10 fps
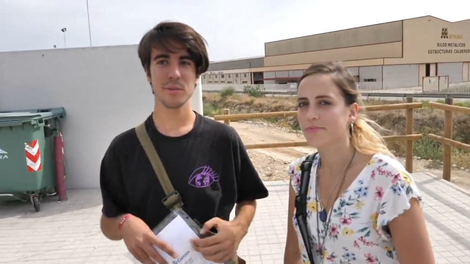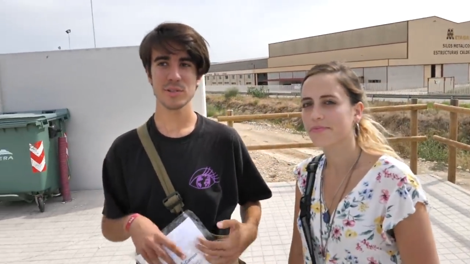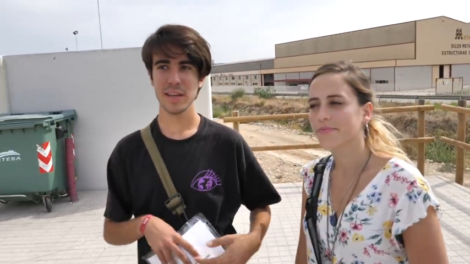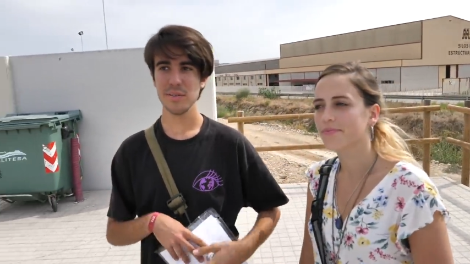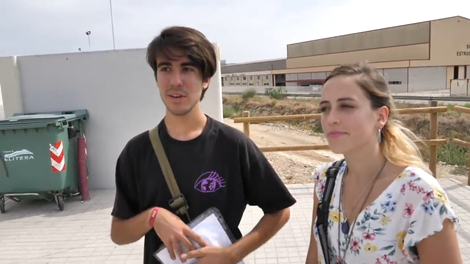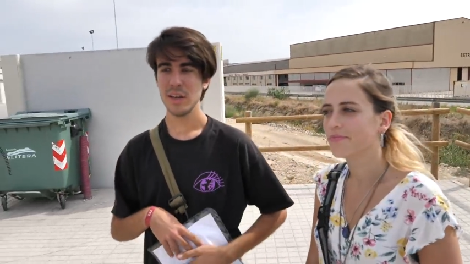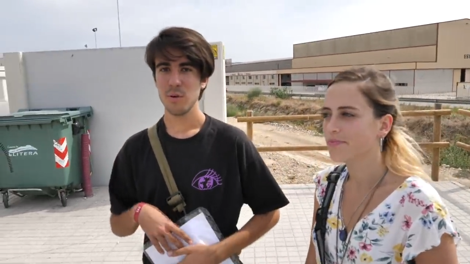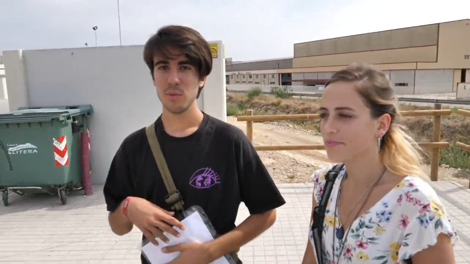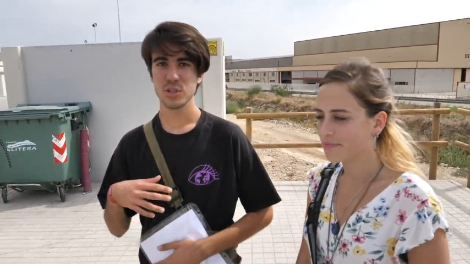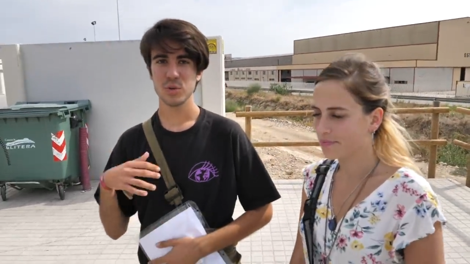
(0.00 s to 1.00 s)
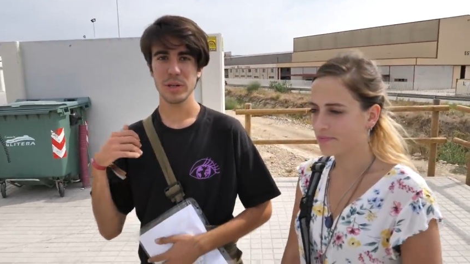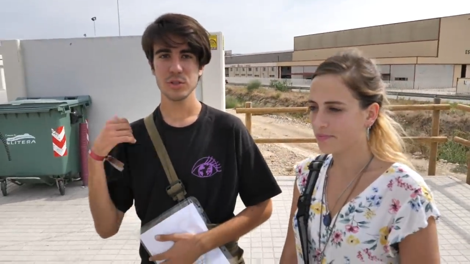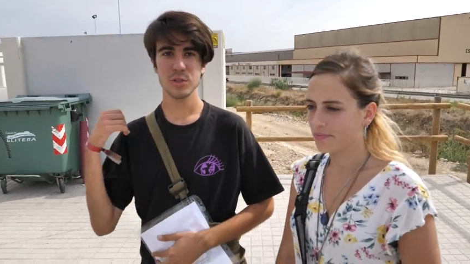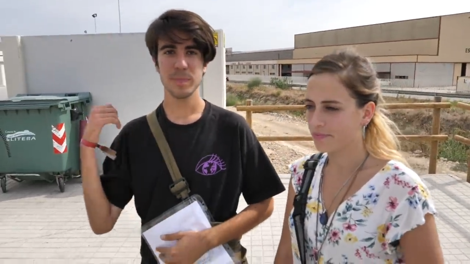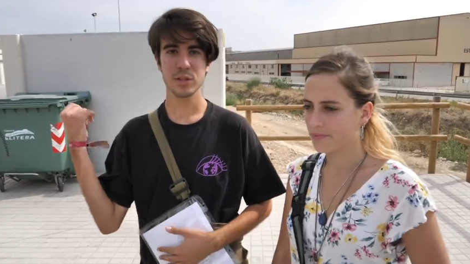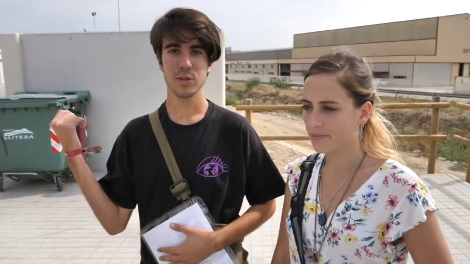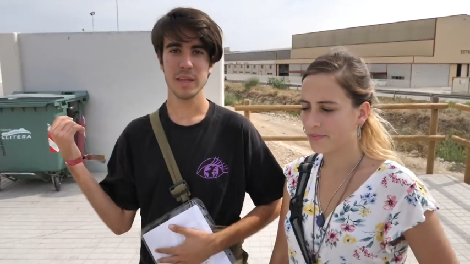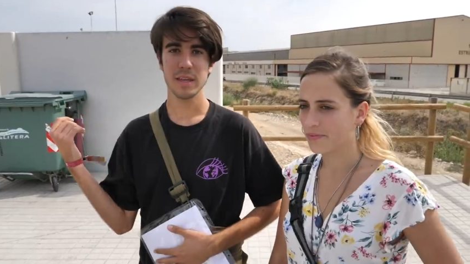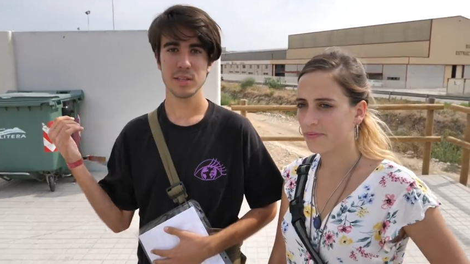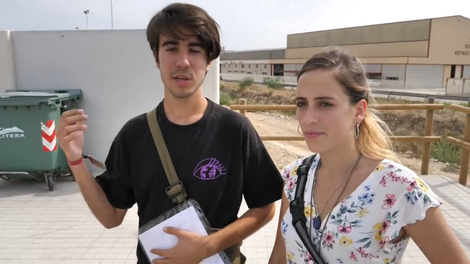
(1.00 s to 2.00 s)
Speaker 1: Animal Save, we just went to speak to
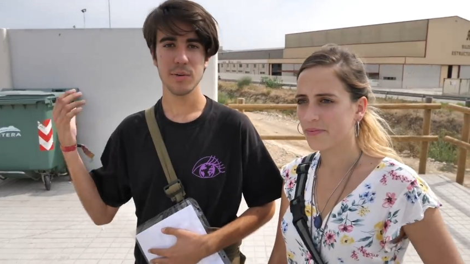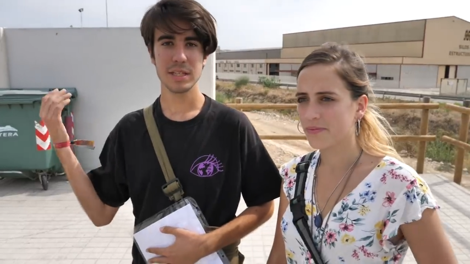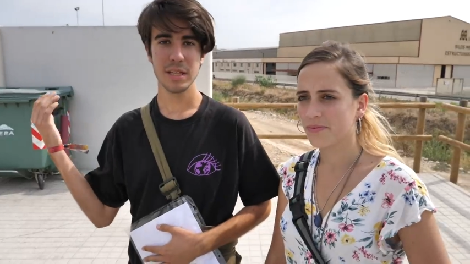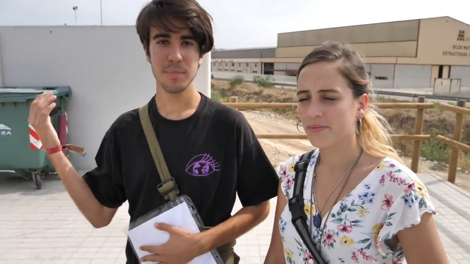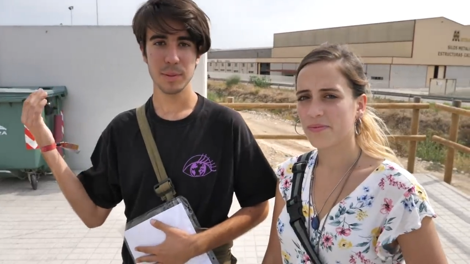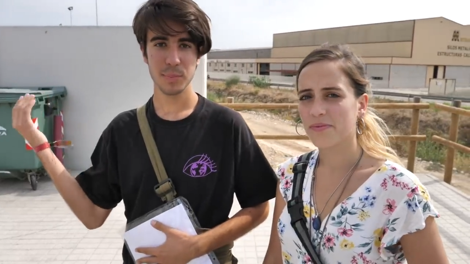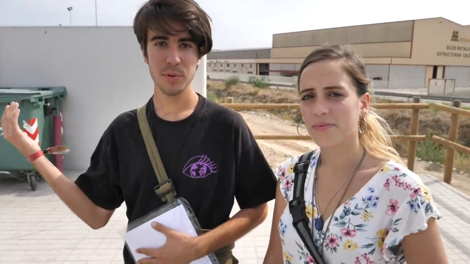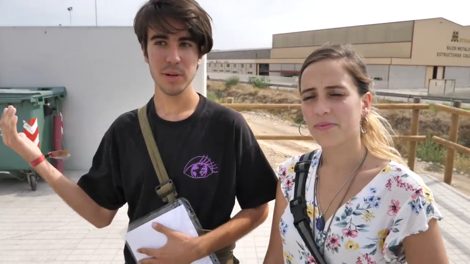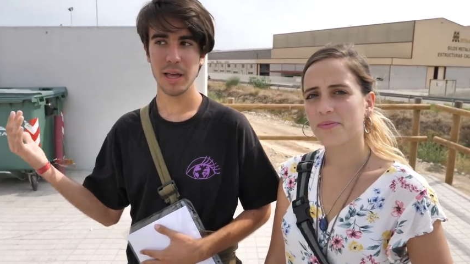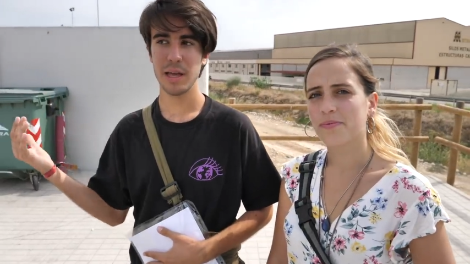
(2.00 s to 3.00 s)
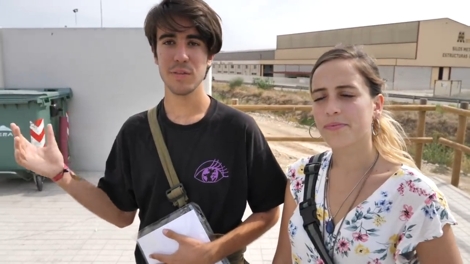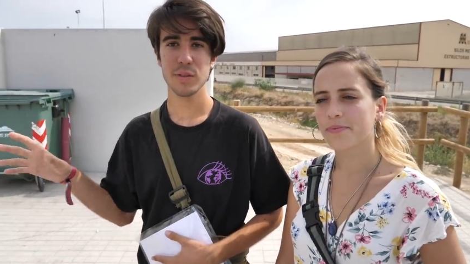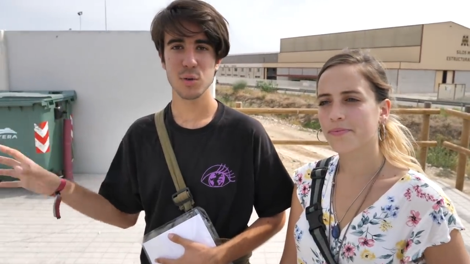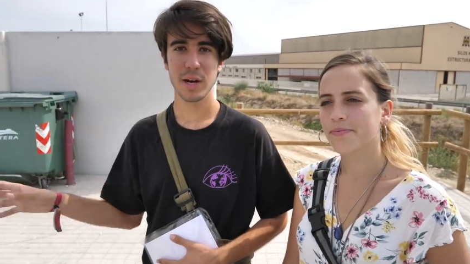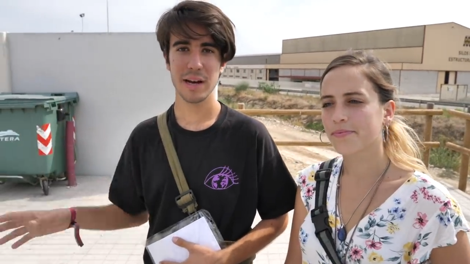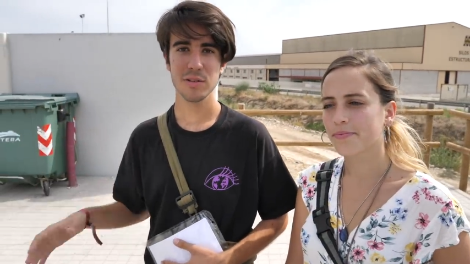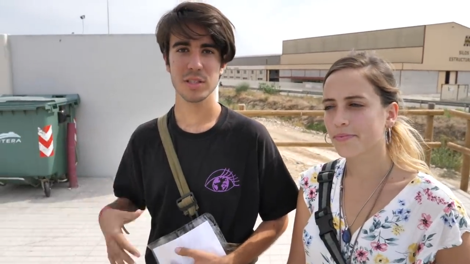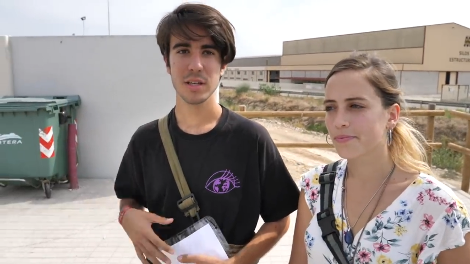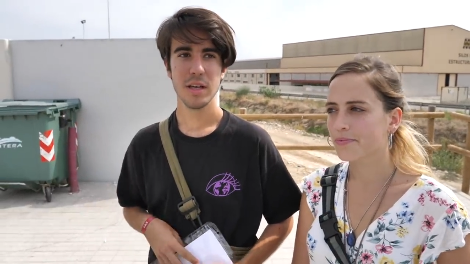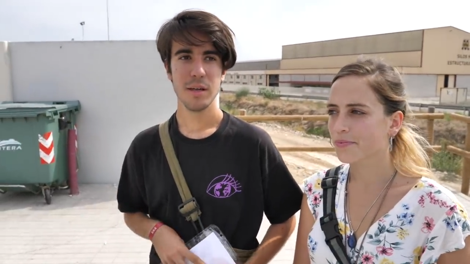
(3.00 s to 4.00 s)
the security people here in the
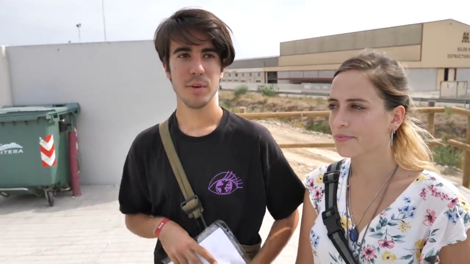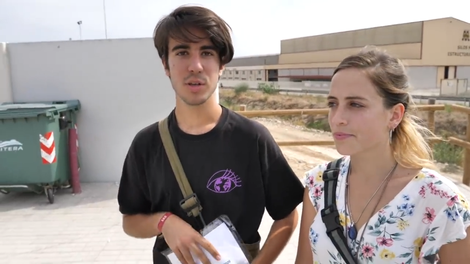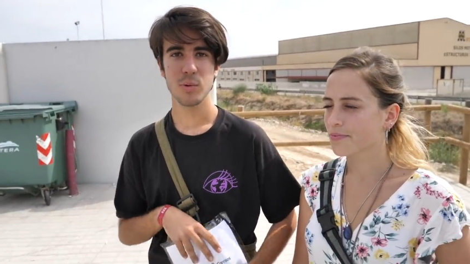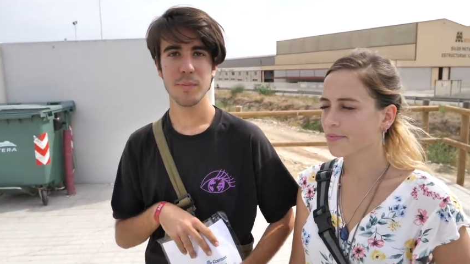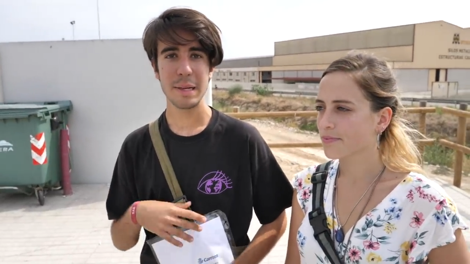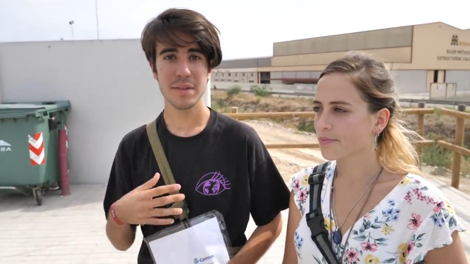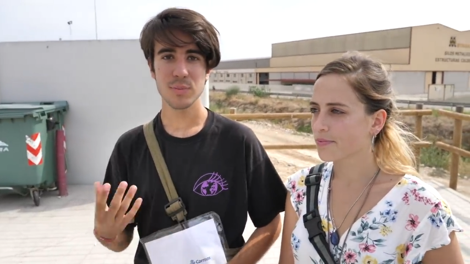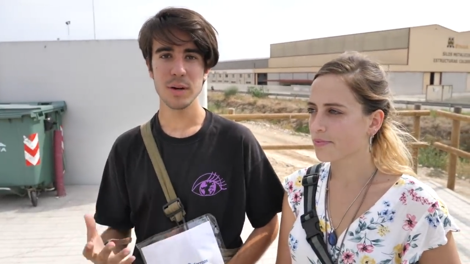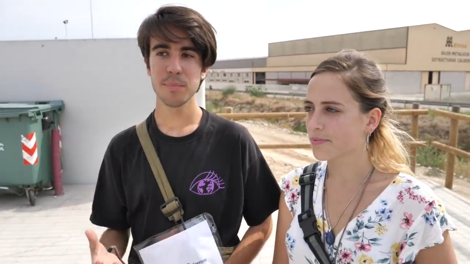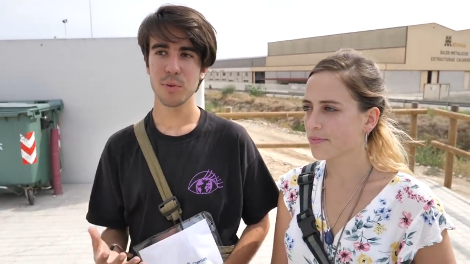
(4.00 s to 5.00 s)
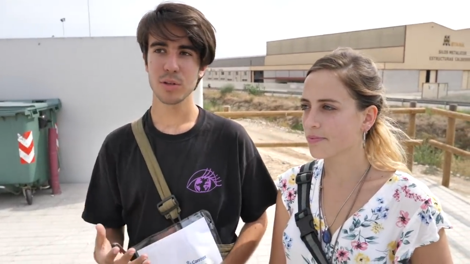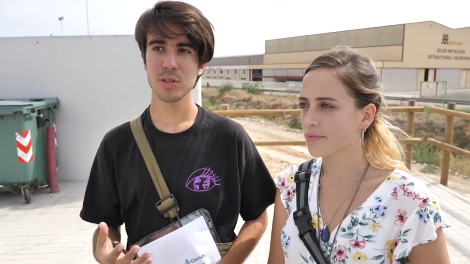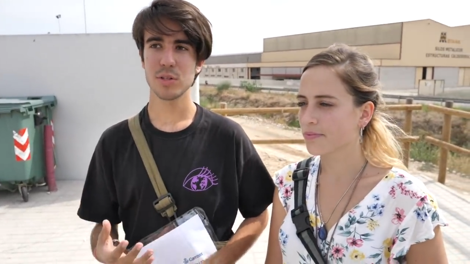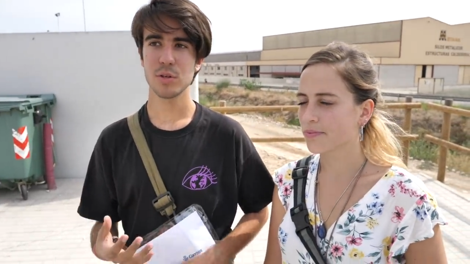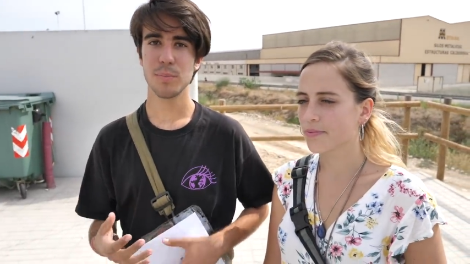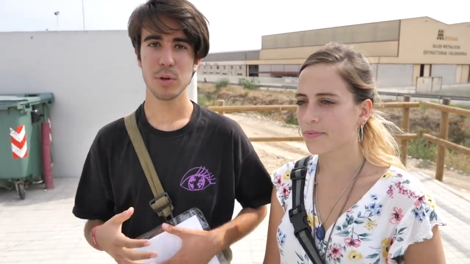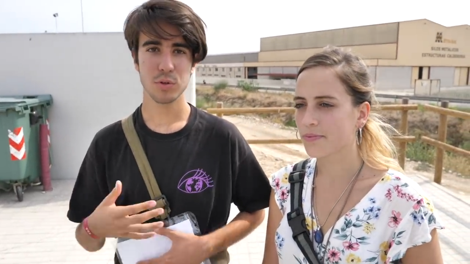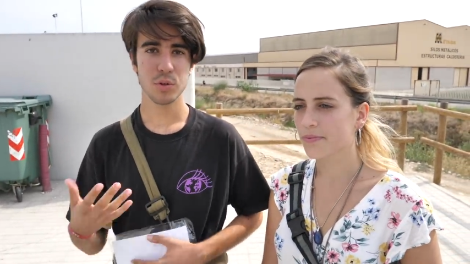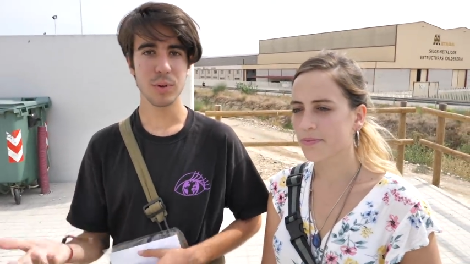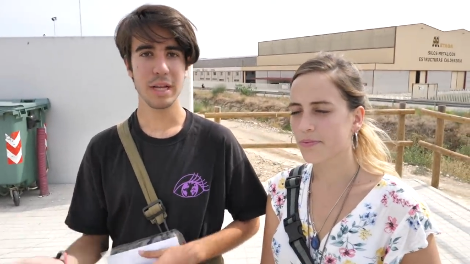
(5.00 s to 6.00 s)
slaughterhouse because we believe it's really important to build
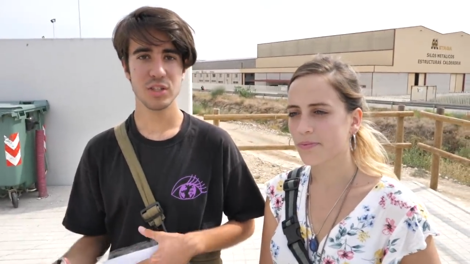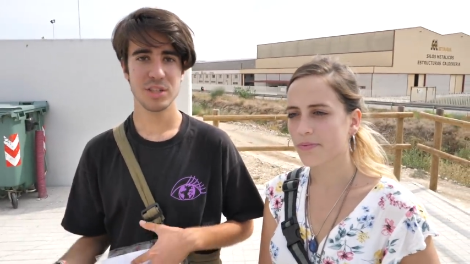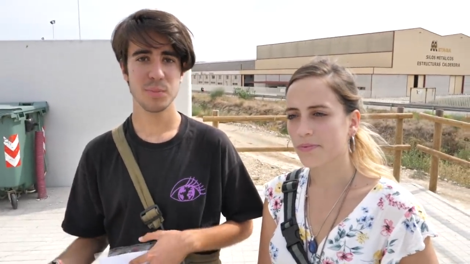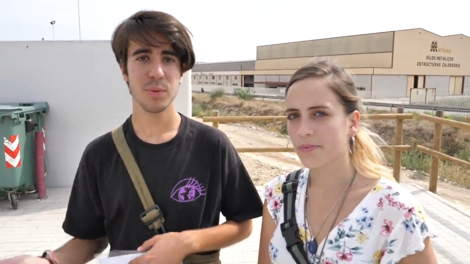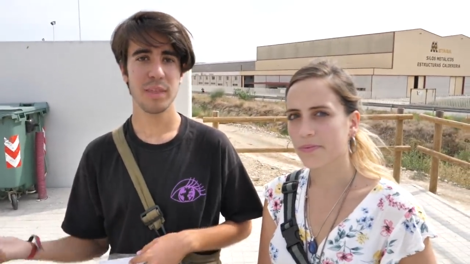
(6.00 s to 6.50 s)
good relationships